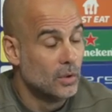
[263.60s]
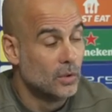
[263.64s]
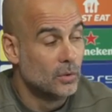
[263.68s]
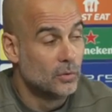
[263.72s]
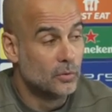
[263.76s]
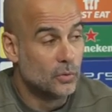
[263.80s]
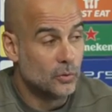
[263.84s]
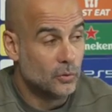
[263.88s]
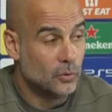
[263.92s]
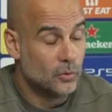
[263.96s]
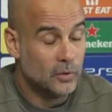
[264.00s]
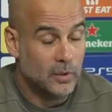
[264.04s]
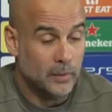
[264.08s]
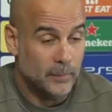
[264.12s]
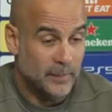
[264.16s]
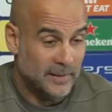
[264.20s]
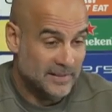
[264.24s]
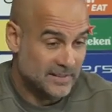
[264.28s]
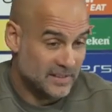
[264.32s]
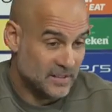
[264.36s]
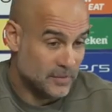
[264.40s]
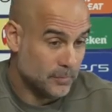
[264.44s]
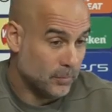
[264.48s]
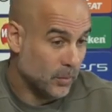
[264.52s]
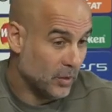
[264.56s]
do the best
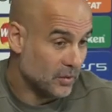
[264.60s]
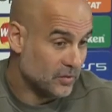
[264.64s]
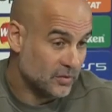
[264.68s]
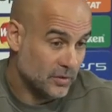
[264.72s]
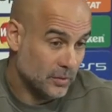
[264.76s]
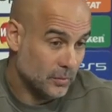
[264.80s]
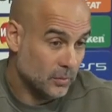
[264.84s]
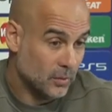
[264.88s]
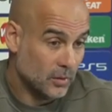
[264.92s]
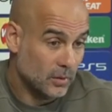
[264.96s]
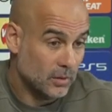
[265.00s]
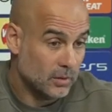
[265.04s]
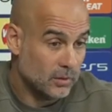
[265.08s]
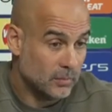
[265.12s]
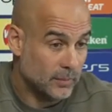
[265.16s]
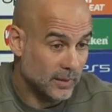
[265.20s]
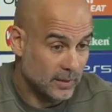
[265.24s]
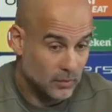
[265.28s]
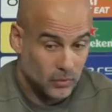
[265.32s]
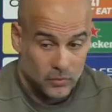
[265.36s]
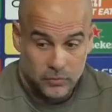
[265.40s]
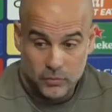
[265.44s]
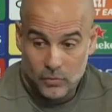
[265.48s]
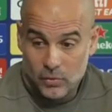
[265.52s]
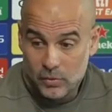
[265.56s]
as possible. But
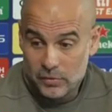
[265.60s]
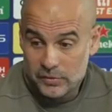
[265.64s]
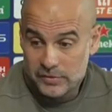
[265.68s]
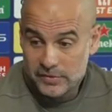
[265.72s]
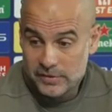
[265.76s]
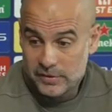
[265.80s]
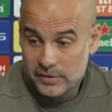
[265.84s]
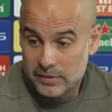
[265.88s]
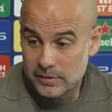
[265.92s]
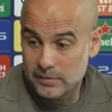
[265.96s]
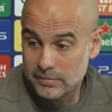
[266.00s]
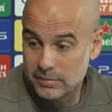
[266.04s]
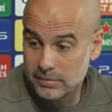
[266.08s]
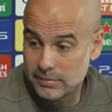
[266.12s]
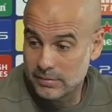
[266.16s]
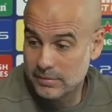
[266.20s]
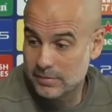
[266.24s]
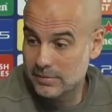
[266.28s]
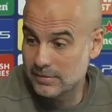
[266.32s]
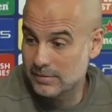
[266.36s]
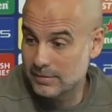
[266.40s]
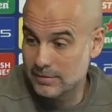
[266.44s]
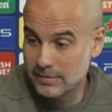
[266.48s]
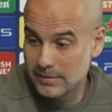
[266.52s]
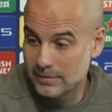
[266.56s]
of course,
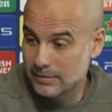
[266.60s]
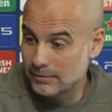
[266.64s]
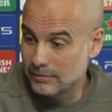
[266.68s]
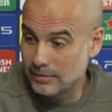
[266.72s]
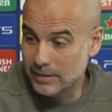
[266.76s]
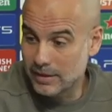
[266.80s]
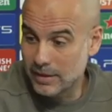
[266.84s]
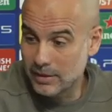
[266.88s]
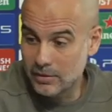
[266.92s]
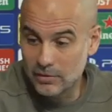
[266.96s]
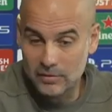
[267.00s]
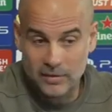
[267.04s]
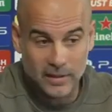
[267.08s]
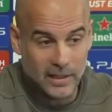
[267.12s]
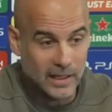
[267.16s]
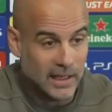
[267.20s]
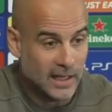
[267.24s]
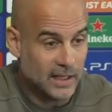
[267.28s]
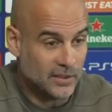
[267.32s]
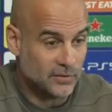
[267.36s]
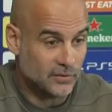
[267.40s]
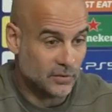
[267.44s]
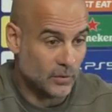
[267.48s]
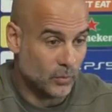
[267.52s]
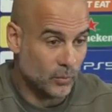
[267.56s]
we cannot
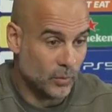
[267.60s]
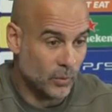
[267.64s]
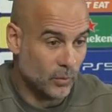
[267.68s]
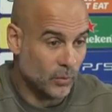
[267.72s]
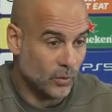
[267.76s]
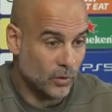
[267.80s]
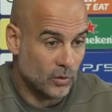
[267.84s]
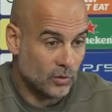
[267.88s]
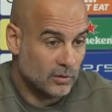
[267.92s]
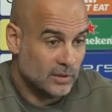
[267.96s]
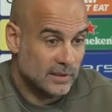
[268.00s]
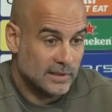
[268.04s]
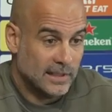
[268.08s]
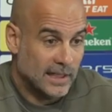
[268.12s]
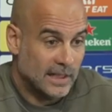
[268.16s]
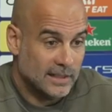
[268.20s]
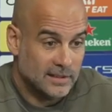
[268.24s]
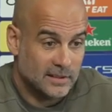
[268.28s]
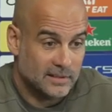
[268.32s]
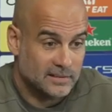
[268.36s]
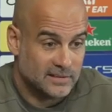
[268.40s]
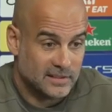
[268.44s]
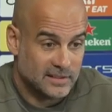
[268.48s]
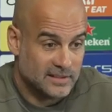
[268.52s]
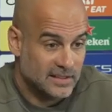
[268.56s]
deny, so we won all the
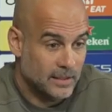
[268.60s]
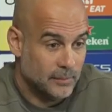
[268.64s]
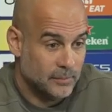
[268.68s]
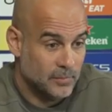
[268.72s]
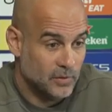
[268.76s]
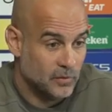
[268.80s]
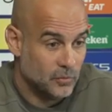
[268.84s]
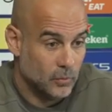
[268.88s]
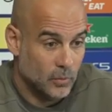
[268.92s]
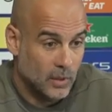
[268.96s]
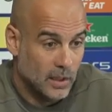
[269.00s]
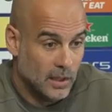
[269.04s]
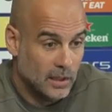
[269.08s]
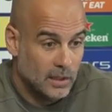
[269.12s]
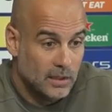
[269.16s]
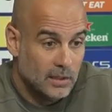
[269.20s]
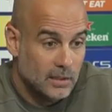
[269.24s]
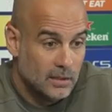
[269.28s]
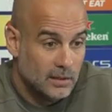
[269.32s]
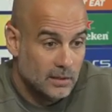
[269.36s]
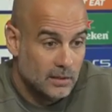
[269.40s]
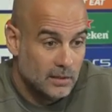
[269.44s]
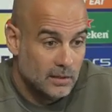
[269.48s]
titles except this one.